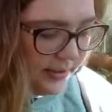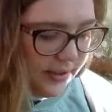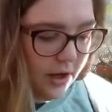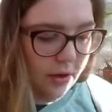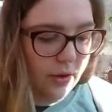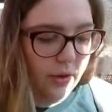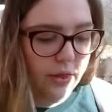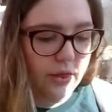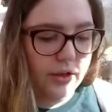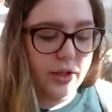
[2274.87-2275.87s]

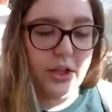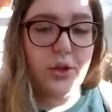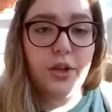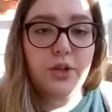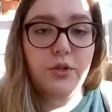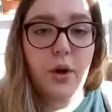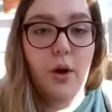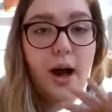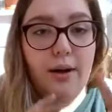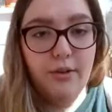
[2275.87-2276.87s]
So you can
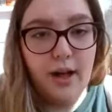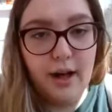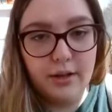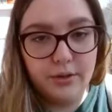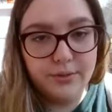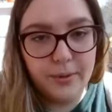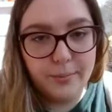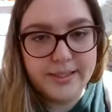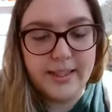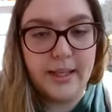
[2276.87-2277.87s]
grow avocados
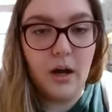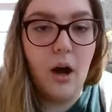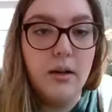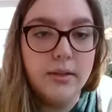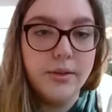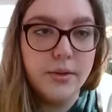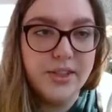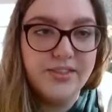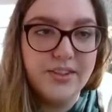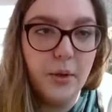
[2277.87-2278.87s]
from seed all
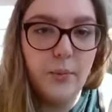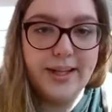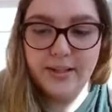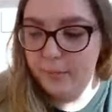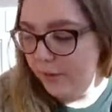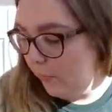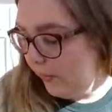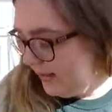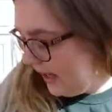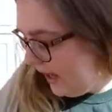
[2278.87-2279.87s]
sorts of different ways, but the
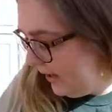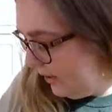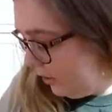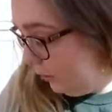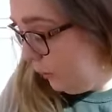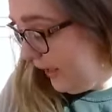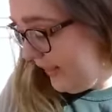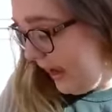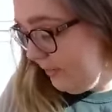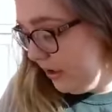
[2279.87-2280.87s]
way that
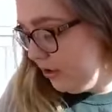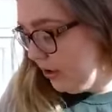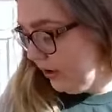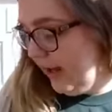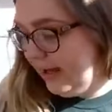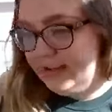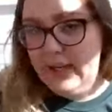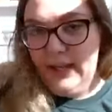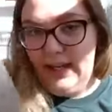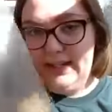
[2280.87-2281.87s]
I'm going to show you
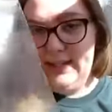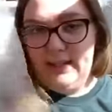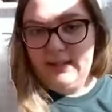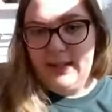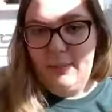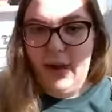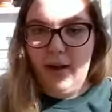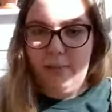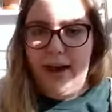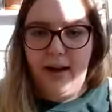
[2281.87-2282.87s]
guys is in a
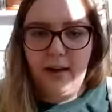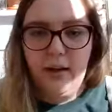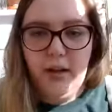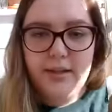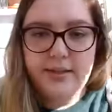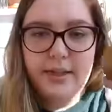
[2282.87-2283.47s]
Ziploc bag.